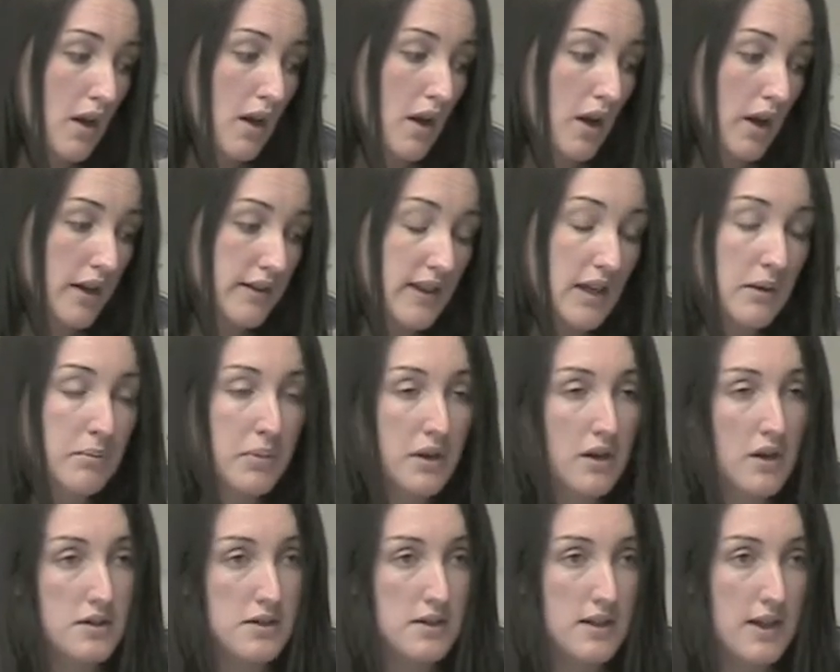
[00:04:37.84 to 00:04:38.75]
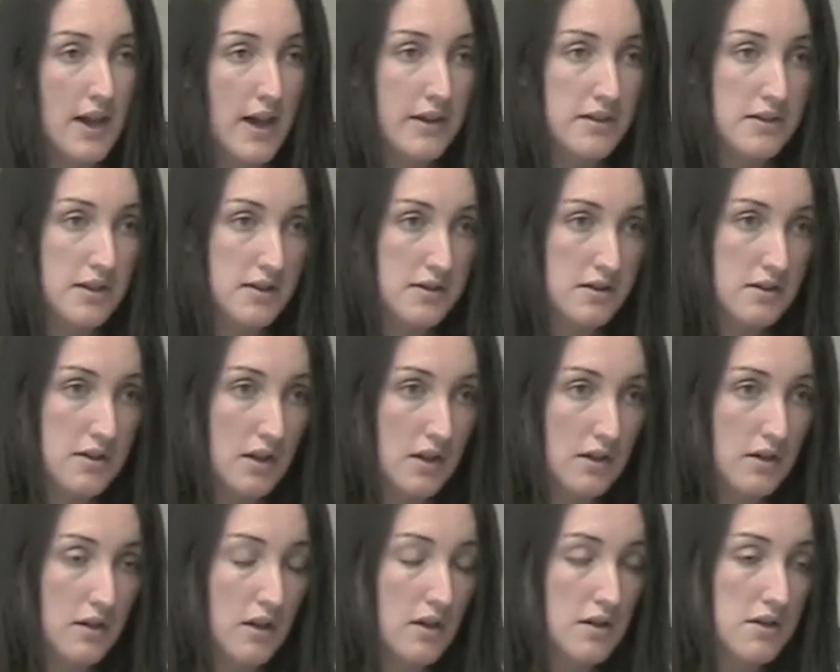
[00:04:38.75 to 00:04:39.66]
I think because of the access to
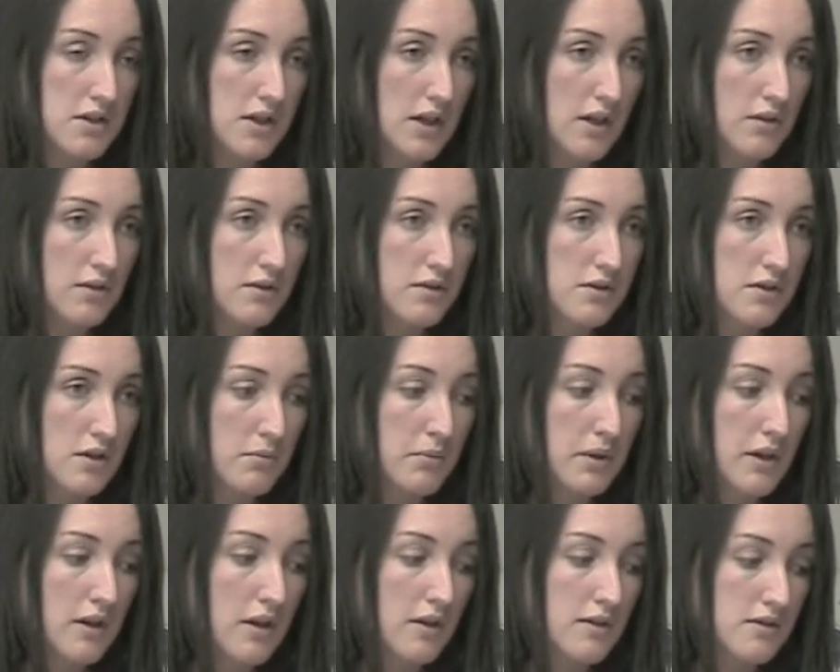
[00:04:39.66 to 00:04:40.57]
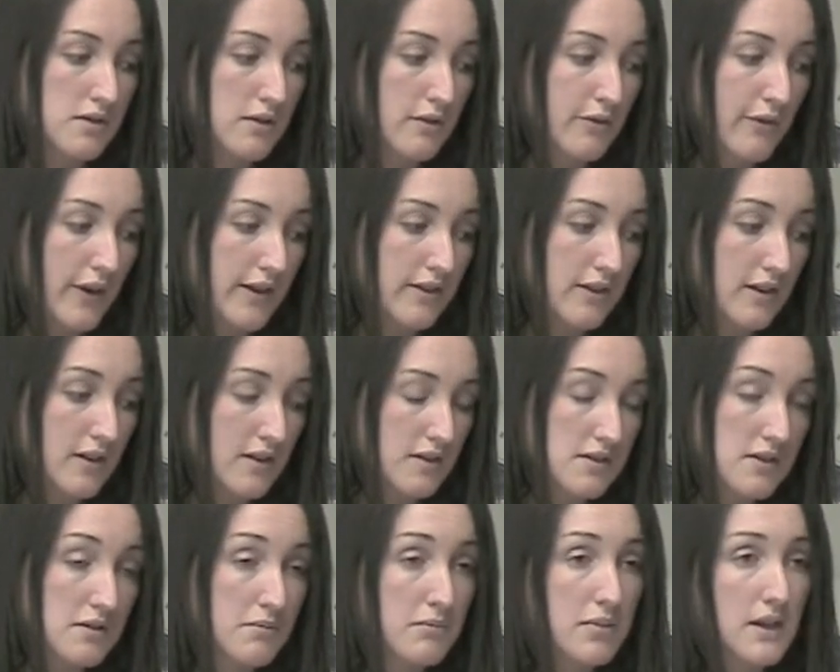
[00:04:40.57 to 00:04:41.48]
technology and also because of the fact that
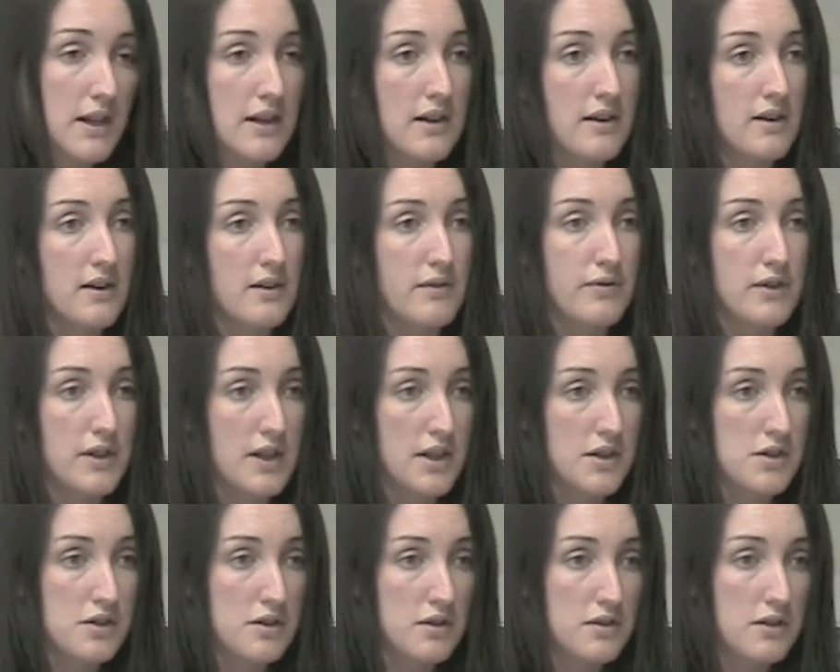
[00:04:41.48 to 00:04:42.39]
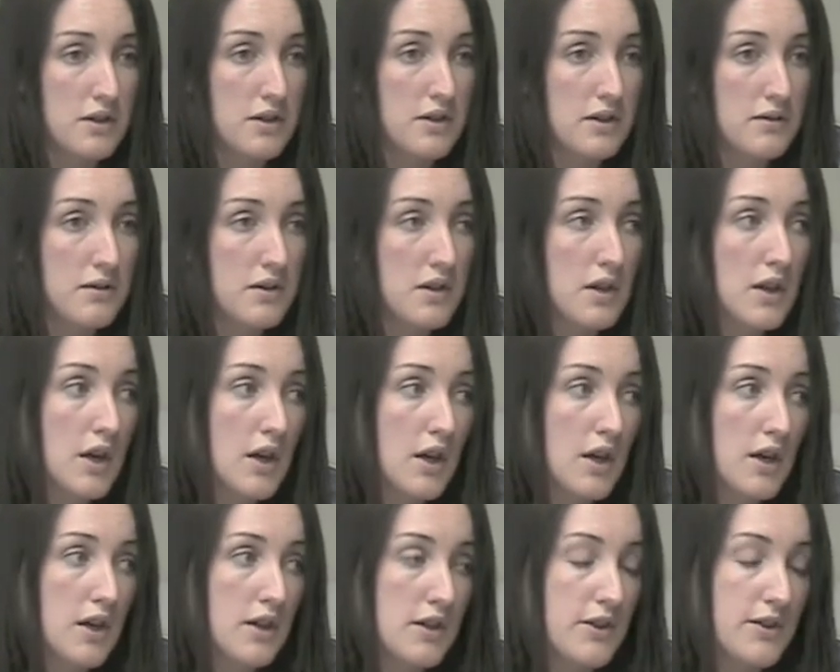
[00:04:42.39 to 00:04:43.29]
it's completely confidential.
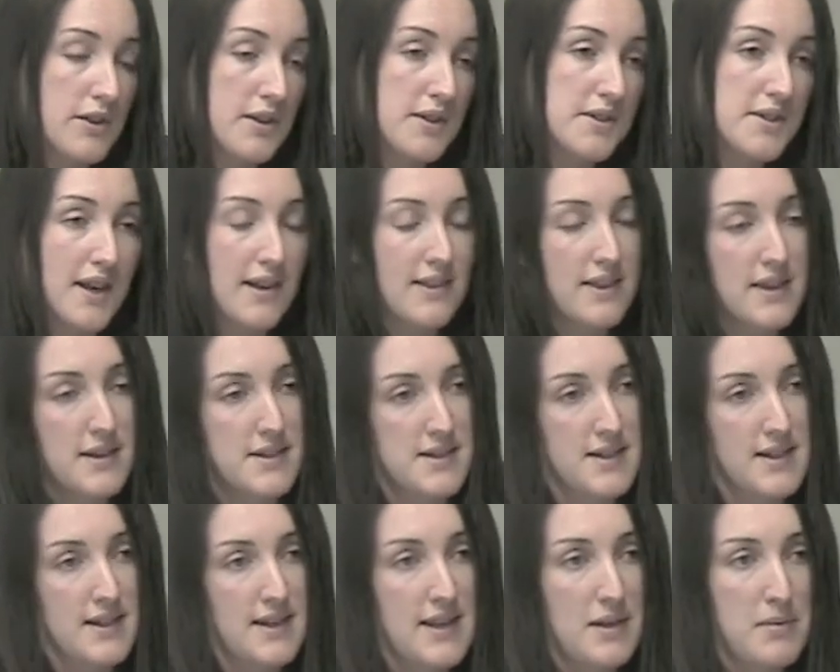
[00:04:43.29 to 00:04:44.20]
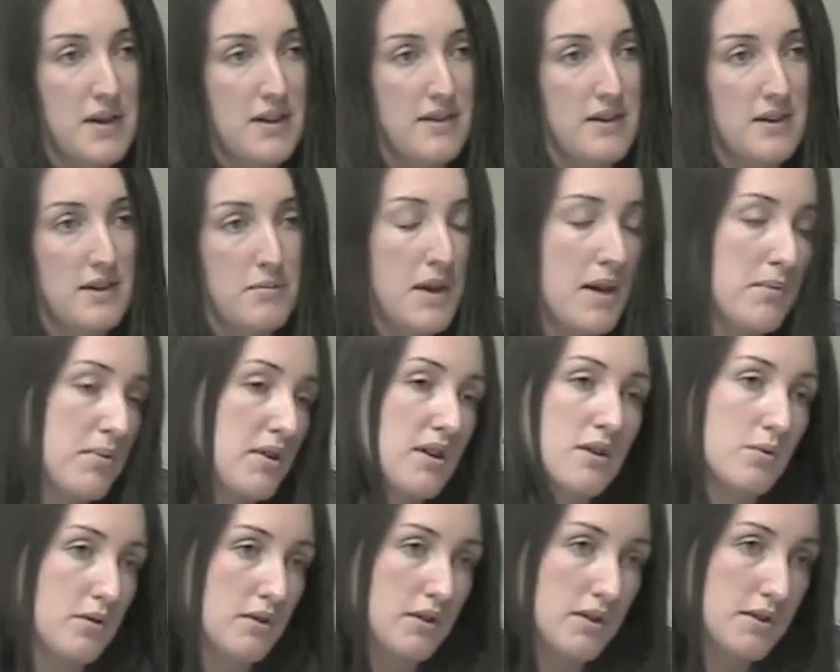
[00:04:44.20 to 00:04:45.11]
You can say things in an email that maybe
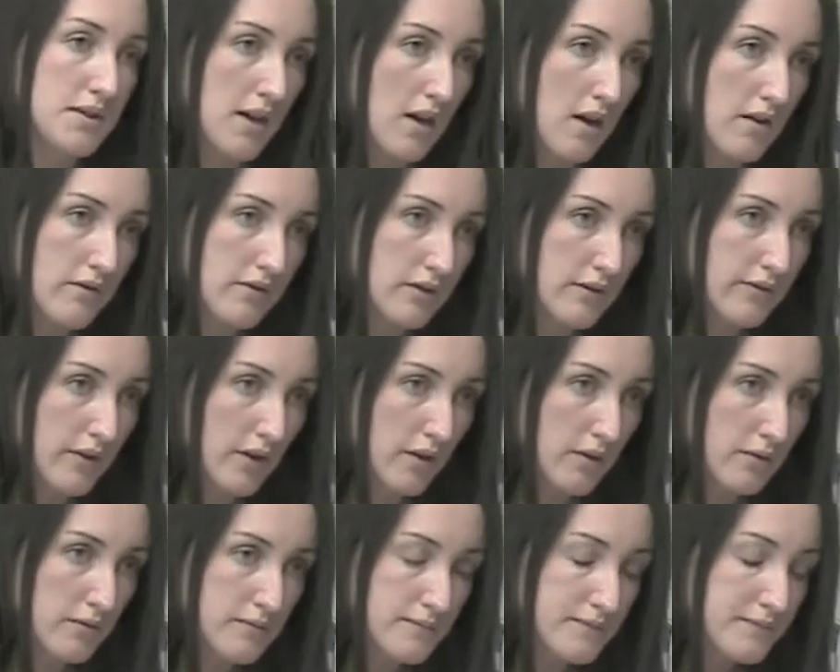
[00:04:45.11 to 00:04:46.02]
you wouldn't say over the phone.